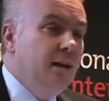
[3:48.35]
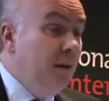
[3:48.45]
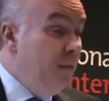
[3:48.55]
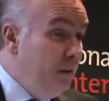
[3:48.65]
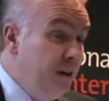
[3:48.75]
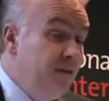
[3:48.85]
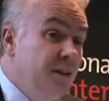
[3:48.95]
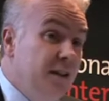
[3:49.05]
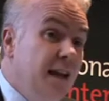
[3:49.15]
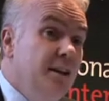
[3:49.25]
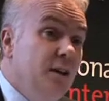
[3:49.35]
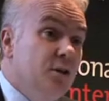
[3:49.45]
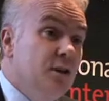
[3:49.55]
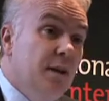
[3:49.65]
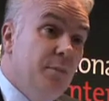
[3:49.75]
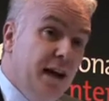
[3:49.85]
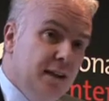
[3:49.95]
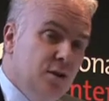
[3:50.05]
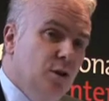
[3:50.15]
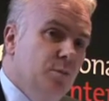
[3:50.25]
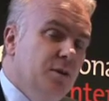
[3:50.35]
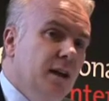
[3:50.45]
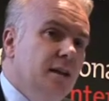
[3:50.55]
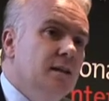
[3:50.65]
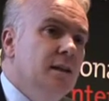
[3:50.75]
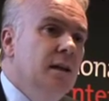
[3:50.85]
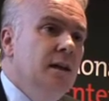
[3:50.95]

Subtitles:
and maybe even a 10-year step back in some things,